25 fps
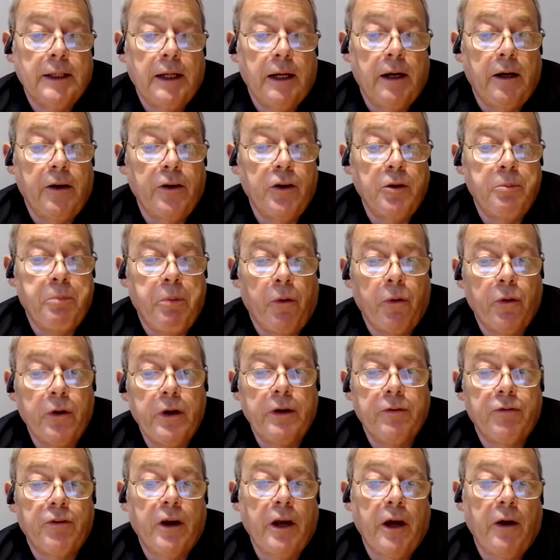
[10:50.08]
Are the point
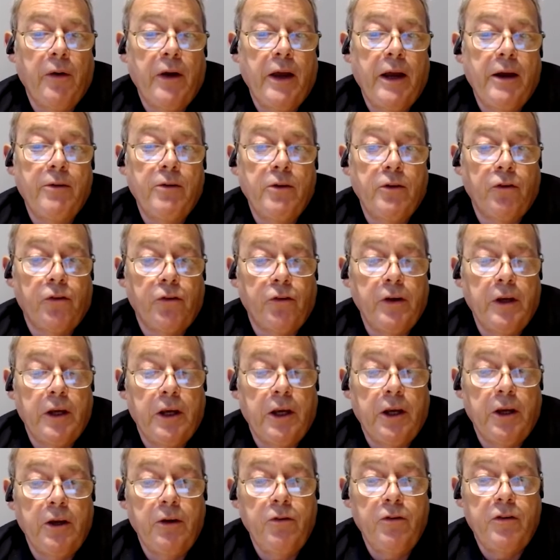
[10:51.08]
of coherency
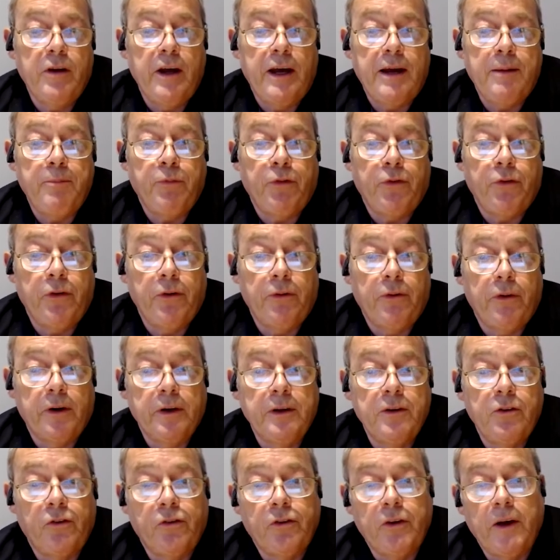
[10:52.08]
queue depths the
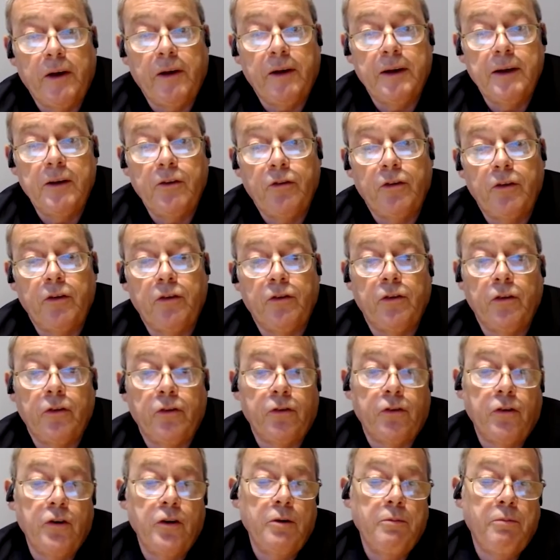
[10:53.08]
right size? Is the
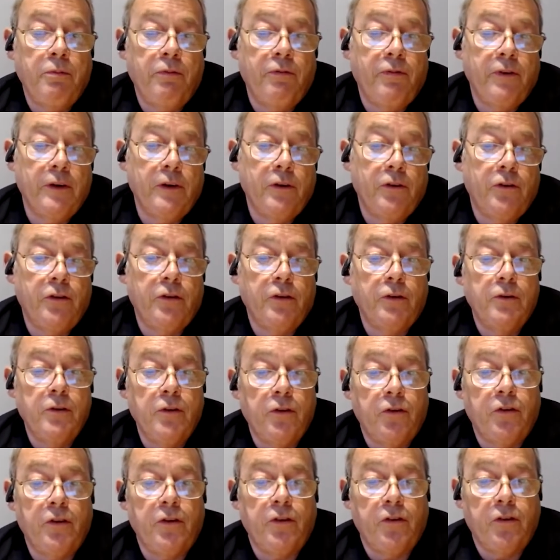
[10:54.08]
snoop filter and
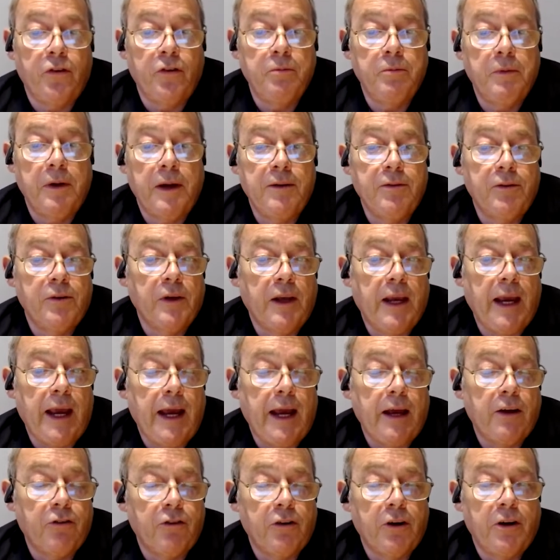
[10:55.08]
system level
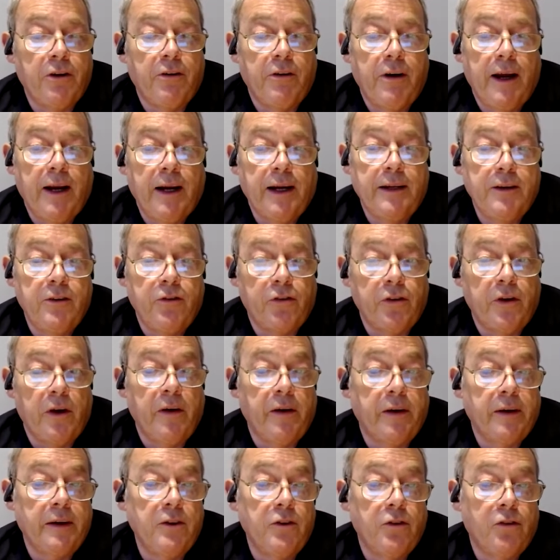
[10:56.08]
cache correctly
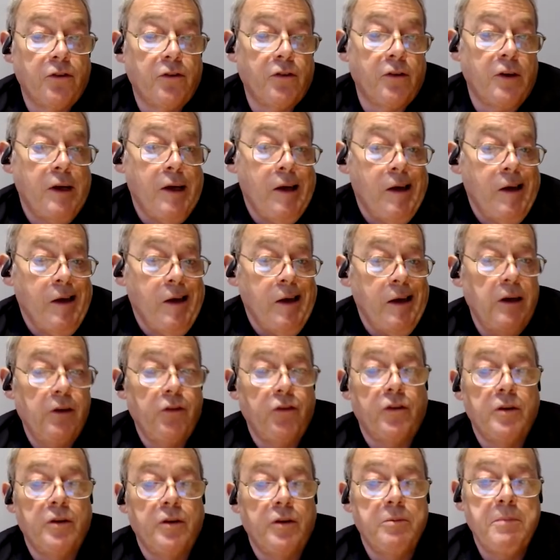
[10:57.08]
sized? Is
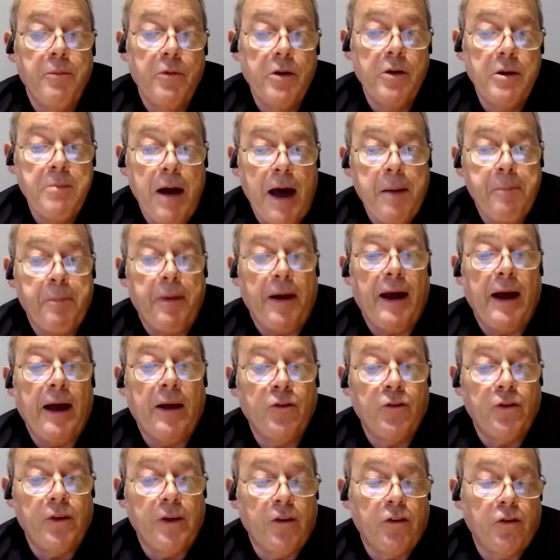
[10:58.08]
the memory map
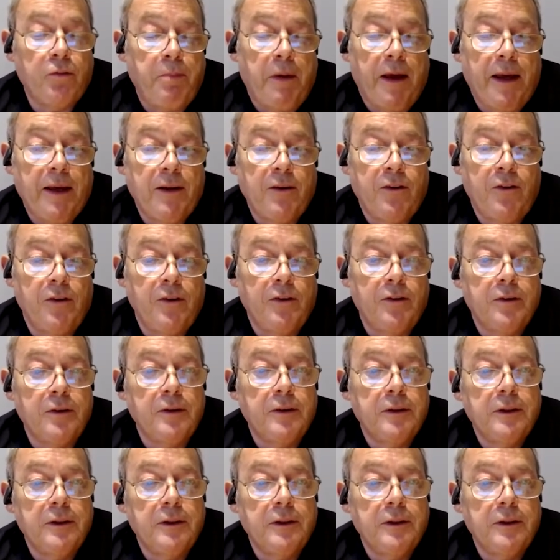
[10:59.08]
as expected?